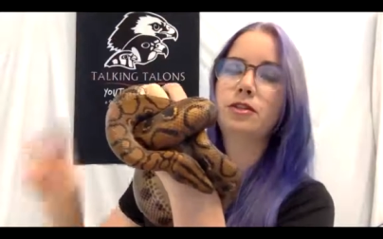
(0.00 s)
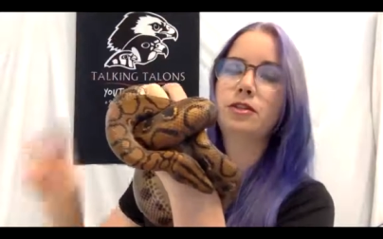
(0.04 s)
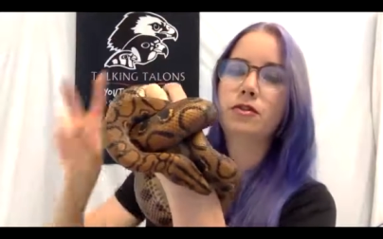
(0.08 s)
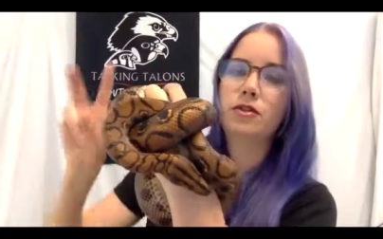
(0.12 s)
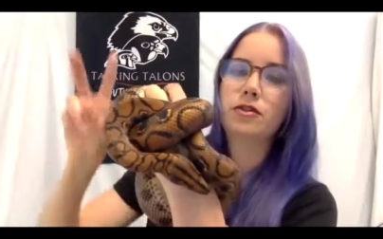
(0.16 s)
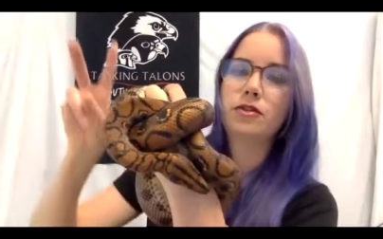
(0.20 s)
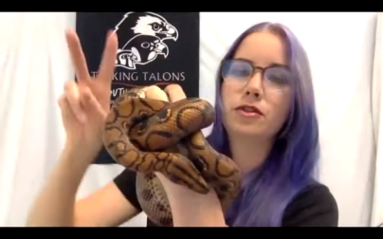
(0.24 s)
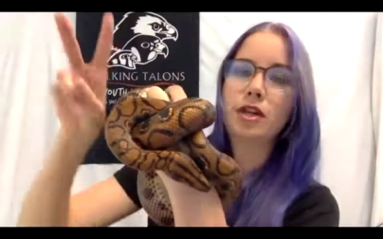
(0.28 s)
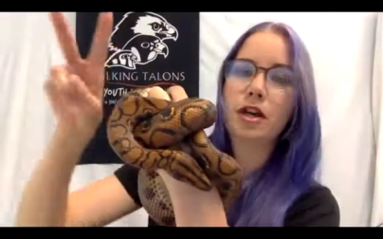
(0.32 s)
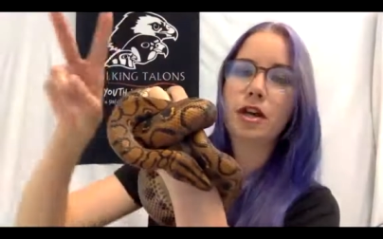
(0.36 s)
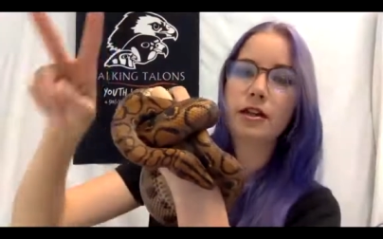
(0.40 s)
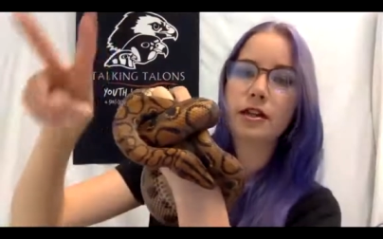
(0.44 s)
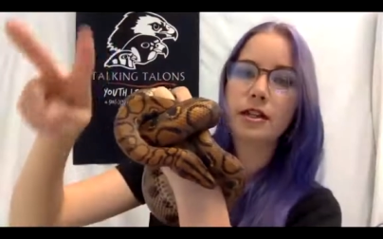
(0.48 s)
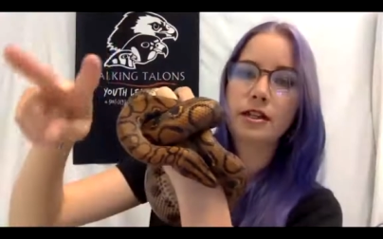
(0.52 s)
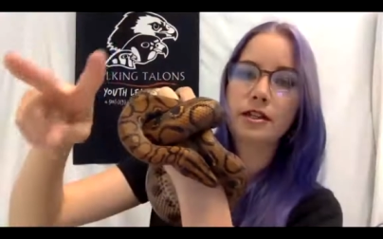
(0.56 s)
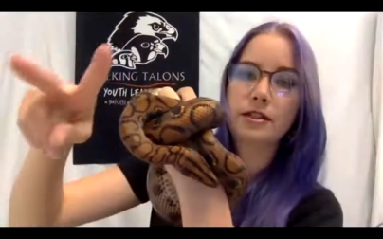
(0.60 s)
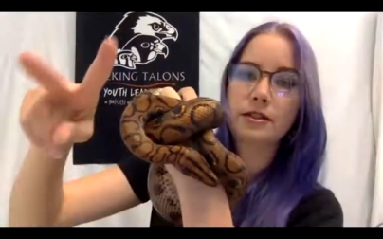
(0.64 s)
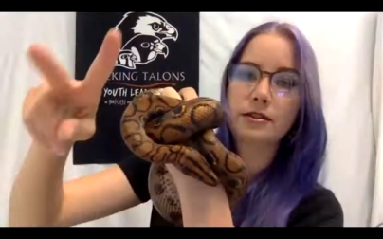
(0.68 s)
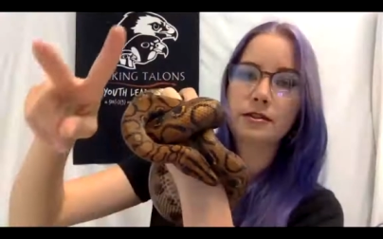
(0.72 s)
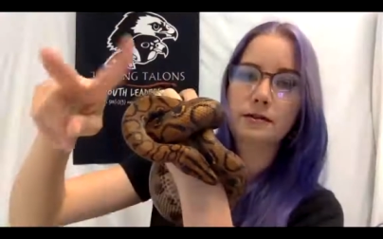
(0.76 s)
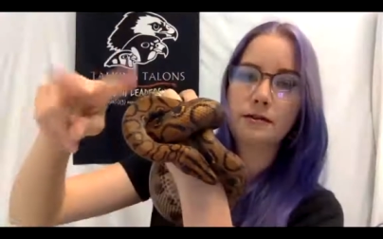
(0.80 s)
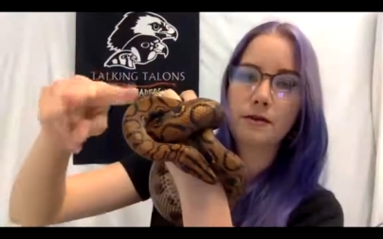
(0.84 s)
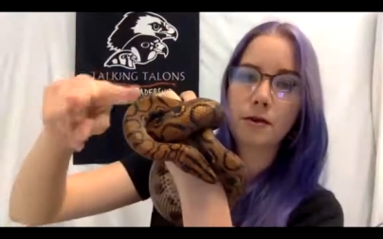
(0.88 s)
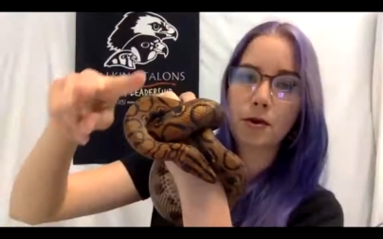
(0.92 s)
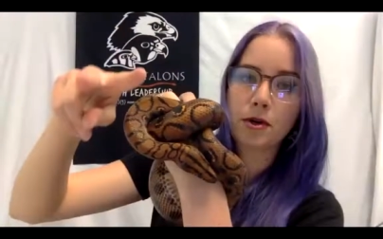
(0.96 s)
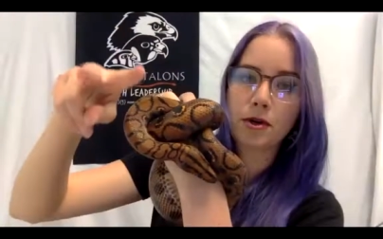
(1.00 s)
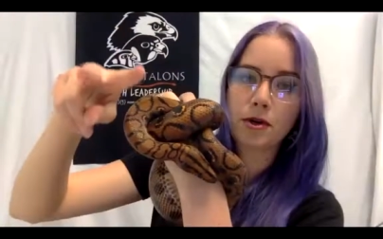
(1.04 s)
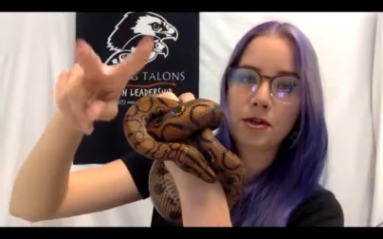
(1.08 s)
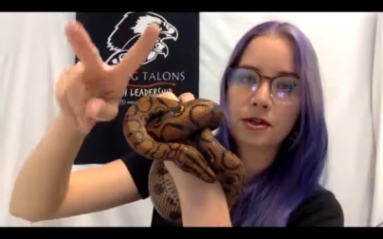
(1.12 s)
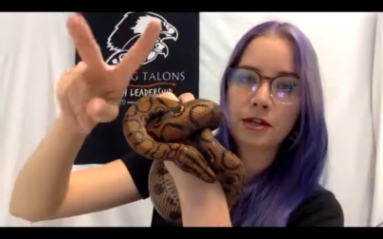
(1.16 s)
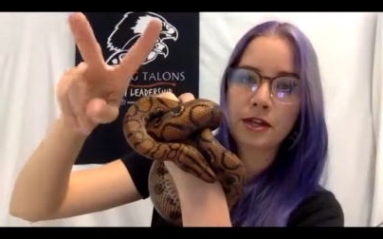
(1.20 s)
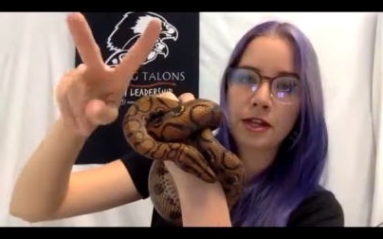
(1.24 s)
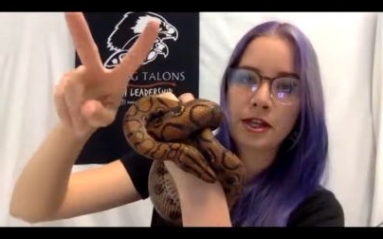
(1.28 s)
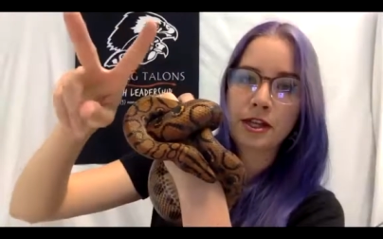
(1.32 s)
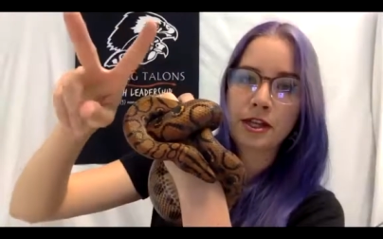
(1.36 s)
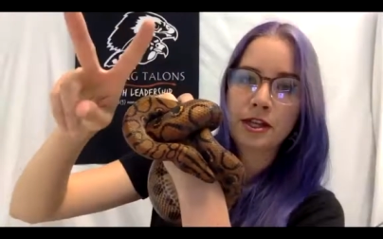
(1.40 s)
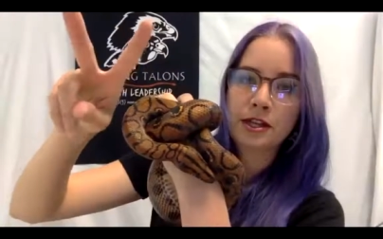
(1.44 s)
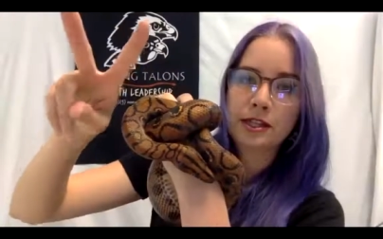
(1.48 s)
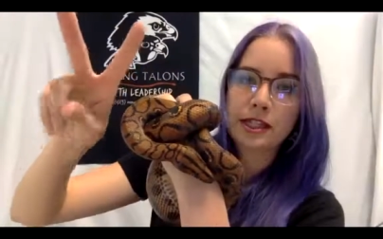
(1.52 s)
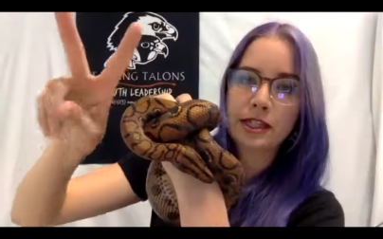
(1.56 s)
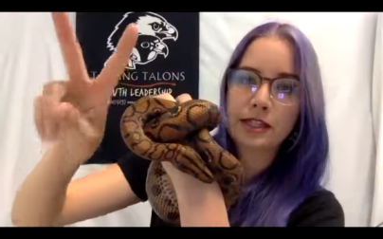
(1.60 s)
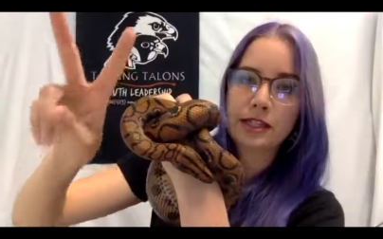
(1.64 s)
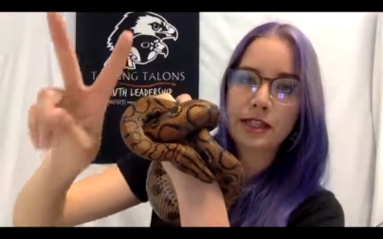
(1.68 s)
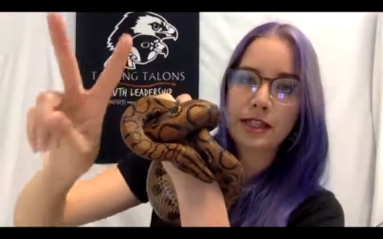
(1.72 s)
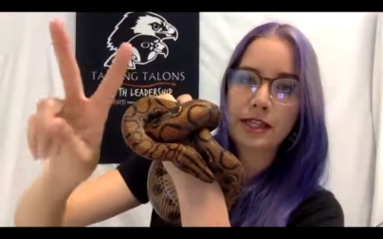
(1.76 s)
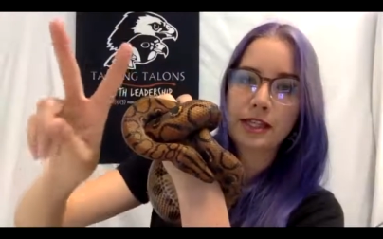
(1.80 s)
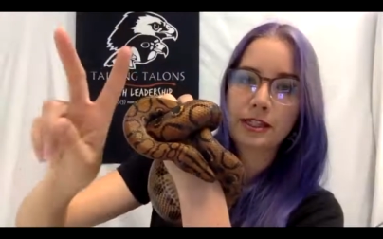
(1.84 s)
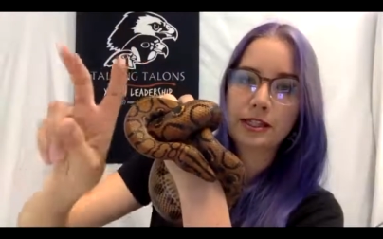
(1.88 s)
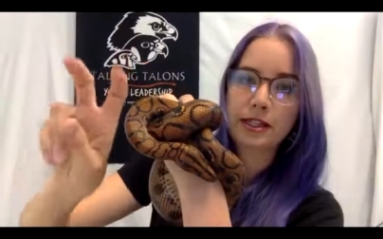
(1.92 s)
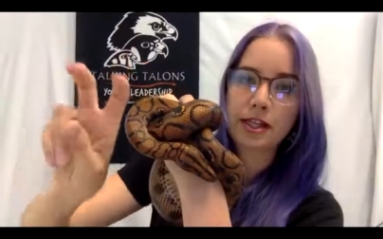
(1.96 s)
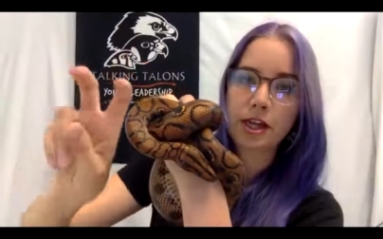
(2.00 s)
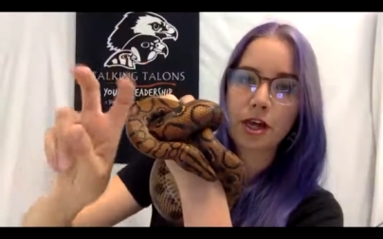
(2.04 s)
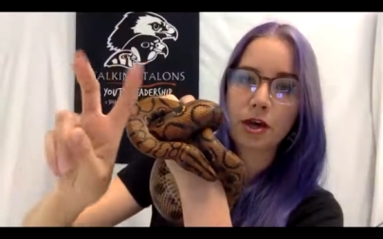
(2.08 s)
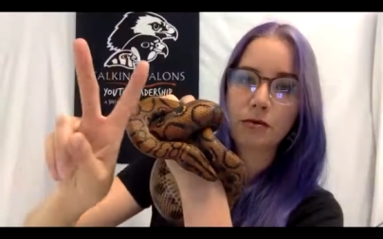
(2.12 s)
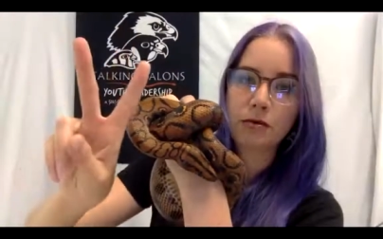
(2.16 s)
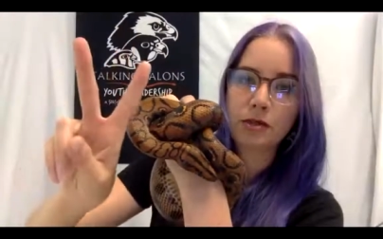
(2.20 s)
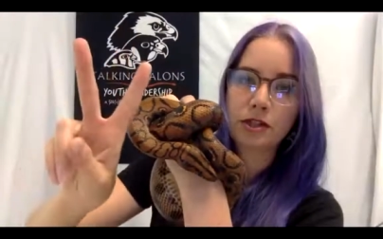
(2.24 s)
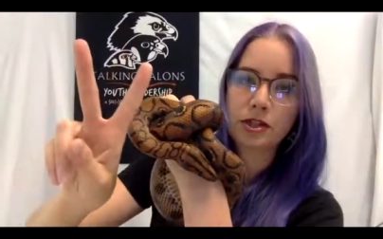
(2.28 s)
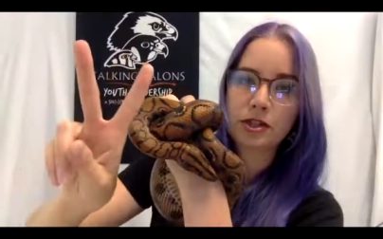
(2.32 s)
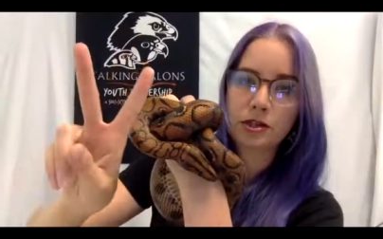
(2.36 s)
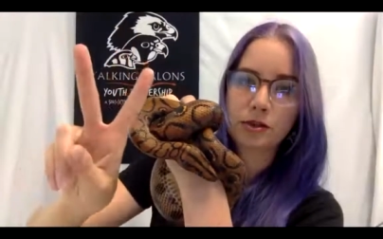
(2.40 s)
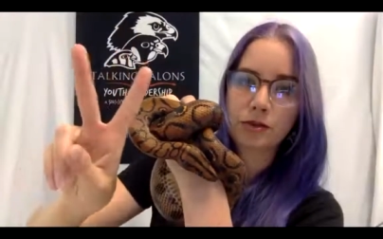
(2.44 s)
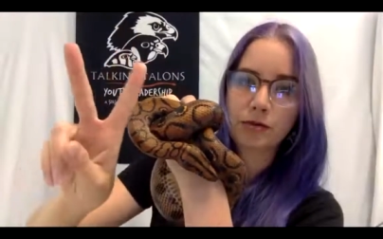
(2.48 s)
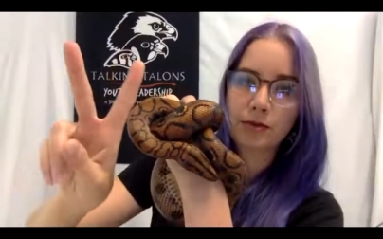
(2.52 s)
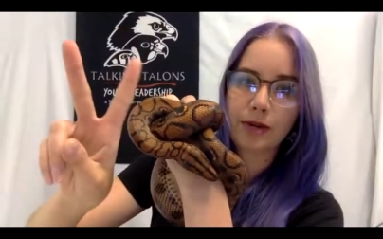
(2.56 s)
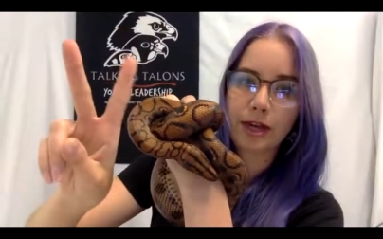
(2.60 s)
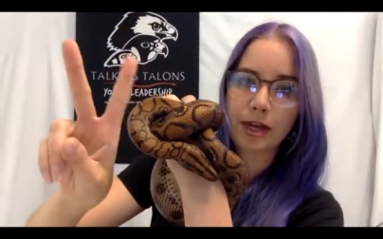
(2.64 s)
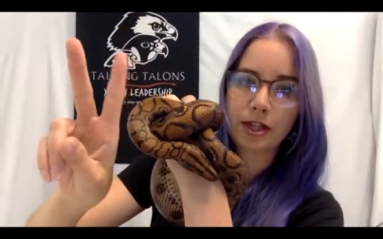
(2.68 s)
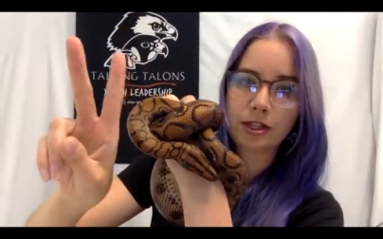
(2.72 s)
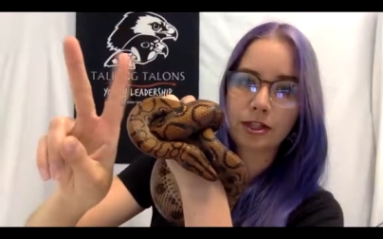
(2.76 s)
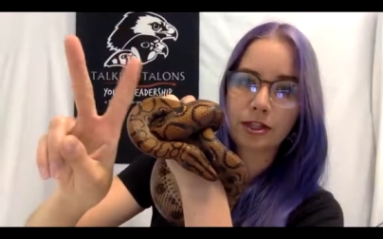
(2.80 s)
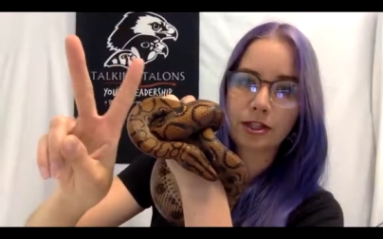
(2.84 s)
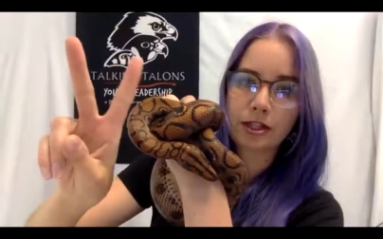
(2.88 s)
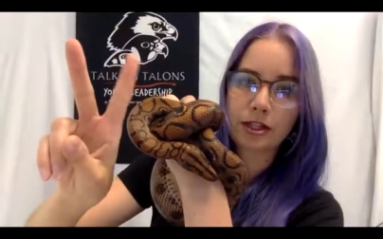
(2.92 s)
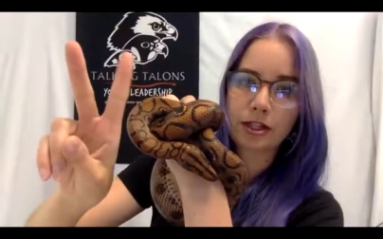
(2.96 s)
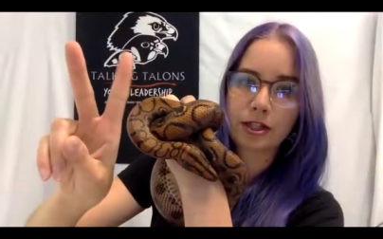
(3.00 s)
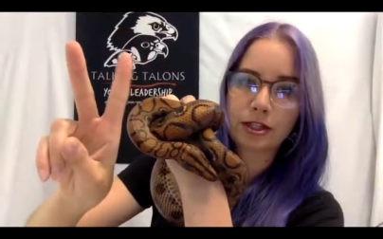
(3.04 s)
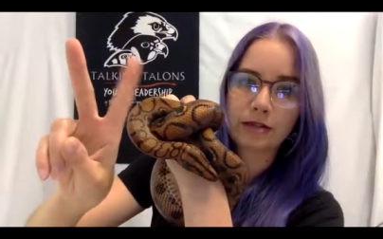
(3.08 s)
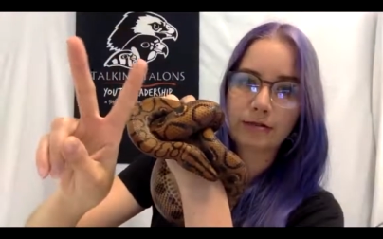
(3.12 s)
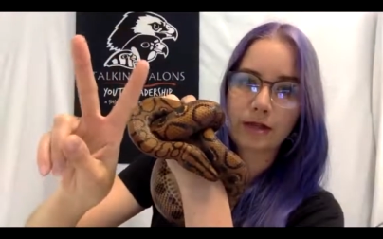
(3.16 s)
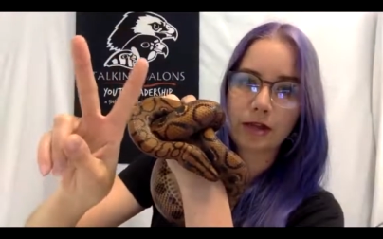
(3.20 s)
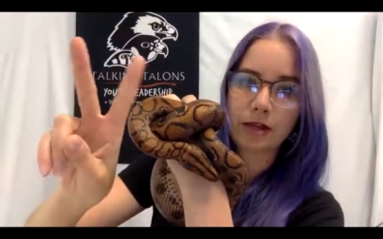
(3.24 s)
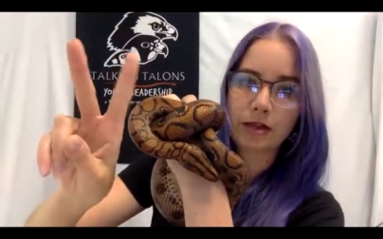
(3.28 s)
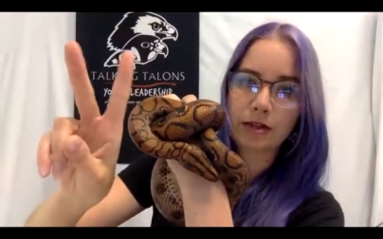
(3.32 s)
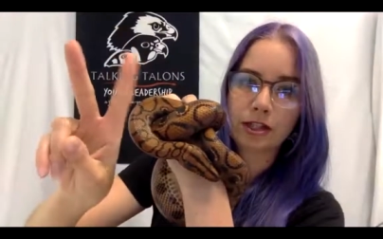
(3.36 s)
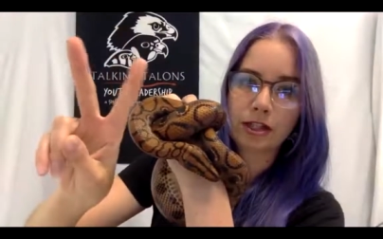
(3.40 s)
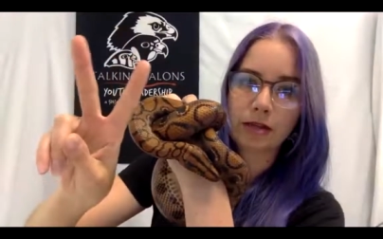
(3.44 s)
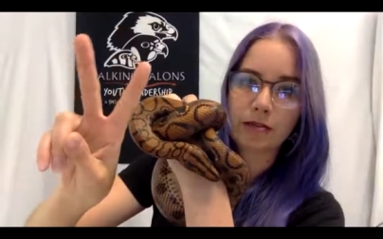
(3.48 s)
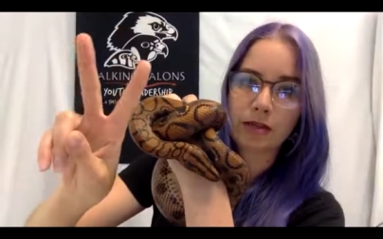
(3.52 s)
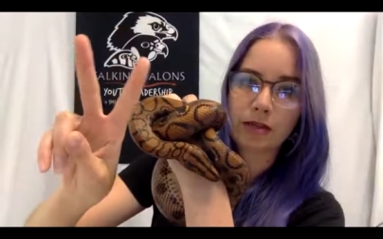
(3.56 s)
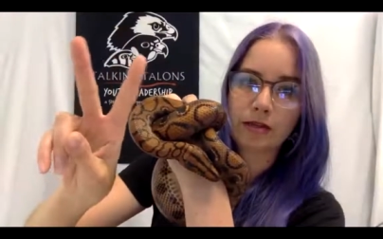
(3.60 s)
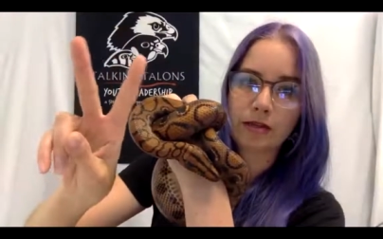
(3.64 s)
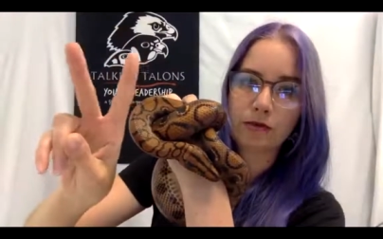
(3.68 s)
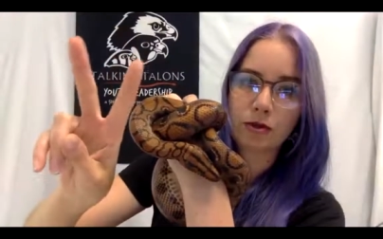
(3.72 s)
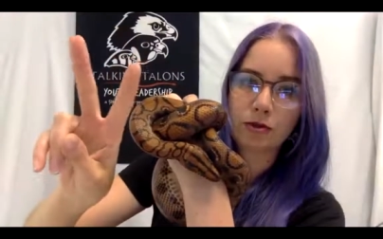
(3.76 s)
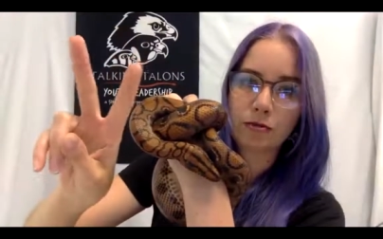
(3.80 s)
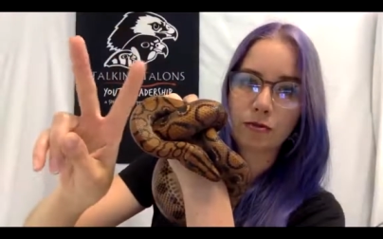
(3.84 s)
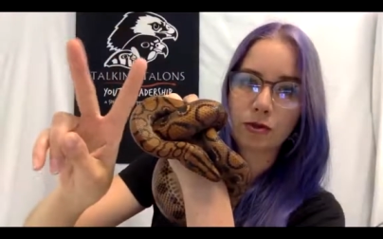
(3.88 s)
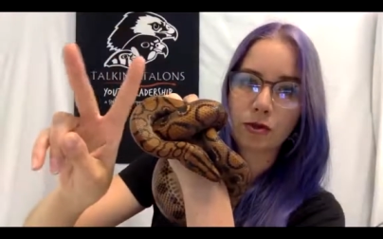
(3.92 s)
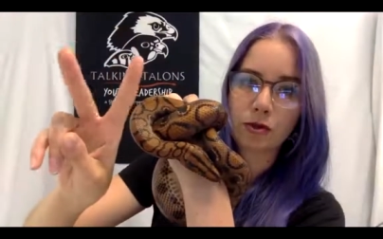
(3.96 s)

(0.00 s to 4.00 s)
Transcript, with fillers: so their tongue is forked so that they can tell which direction a smell is coming from.